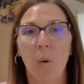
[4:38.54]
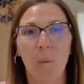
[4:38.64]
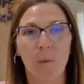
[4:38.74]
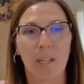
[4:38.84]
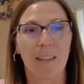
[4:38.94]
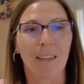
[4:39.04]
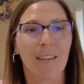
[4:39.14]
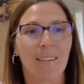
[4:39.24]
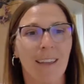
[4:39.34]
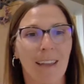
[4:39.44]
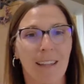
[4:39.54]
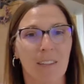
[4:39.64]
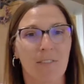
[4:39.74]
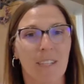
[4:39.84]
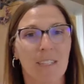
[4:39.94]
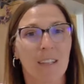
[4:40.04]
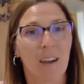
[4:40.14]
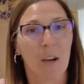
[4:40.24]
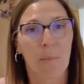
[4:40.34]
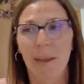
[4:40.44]
Only elephants
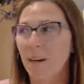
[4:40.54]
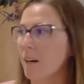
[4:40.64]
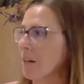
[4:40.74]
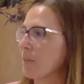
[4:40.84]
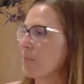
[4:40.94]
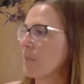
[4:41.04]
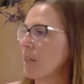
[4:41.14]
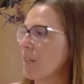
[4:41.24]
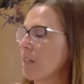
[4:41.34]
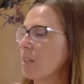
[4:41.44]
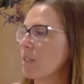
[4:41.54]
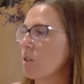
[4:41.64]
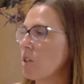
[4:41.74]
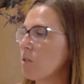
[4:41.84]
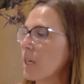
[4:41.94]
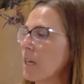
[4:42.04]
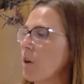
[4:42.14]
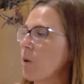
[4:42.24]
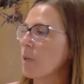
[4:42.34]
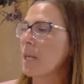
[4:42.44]
are bigger. So you
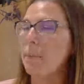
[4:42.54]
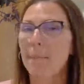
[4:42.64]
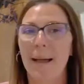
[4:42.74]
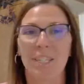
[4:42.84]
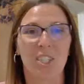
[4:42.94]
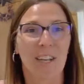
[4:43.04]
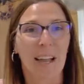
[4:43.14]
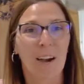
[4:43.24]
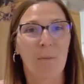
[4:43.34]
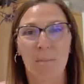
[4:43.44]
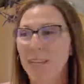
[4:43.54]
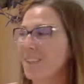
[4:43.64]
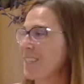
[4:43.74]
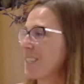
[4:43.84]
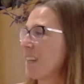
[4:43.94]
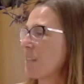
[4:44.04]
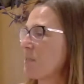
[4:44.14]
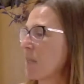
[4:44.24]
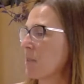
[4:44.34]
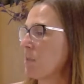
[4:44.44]
can only imagine how big these guys
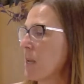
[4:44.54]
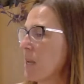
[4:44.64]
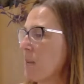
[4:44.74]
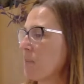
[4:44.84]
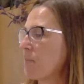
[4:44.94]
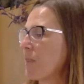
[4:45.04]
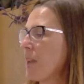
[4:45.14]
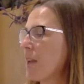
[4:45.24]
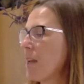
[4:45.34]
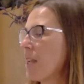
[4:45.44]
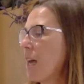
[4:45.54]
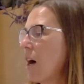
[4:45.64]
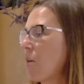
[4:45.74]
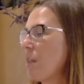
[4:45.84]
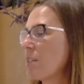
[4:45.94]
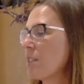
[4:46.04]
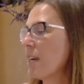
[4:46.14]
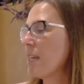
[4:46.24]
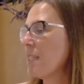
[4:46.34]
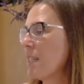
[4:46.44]
must be. Now, their
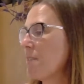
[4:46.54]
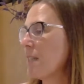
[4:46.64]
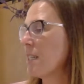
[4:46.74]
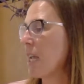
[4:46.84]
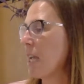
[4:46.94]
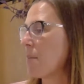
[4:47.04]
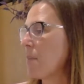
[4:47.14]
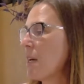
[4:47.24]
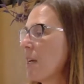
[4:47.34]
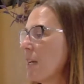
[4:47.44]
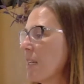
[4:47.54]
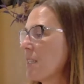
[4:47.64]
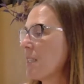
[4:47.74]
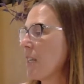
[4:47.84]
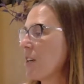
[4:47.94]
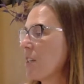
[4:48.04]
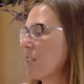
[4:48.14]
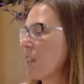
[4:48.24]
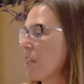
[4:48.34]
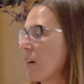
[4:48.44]
scientific name is
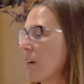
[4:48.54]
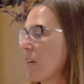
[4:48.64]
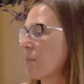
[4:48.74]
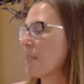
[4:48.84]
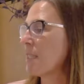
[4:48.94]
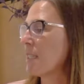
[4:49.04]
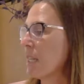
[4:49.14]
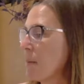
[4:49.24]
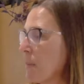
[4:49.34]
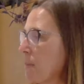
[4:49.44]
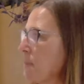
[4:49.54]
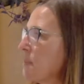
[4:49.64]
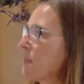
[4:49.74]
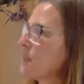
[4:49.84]
Ceratotherium simum.